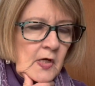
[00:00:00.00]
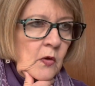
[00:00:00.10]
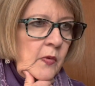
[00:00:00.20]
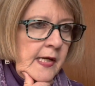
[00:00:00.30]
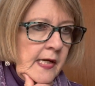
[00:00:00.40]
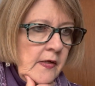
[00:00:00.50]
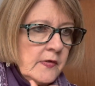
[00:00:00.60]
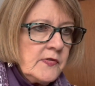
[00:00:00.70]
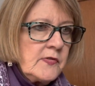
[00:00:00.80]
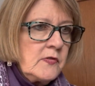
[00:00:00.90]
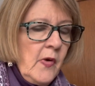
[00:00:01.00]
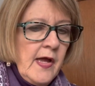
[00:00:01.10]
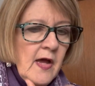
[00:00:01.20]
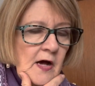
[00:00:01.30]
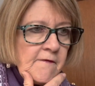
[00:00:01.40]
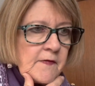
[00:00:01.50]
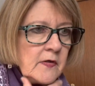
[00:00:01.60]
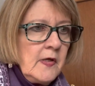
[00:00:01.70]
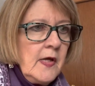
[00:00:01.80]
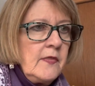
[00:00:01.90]
what else do I
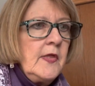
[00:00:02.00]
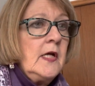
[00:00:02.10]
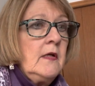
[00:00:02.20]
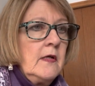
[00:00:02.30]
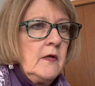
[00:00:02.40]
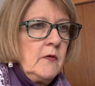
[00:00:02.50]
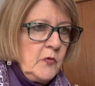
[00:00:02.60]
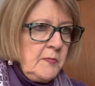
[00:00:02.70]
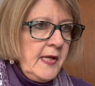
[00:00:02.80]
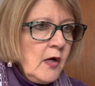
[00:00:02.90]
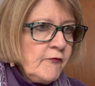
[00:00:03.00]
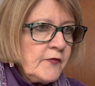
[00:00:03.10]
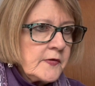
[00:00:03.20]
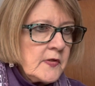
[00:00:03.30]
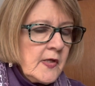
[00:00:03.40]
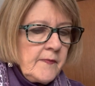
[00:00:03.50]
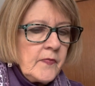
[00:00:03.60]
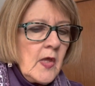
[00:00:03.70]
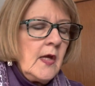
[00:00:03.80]
offer that would be helpful to them?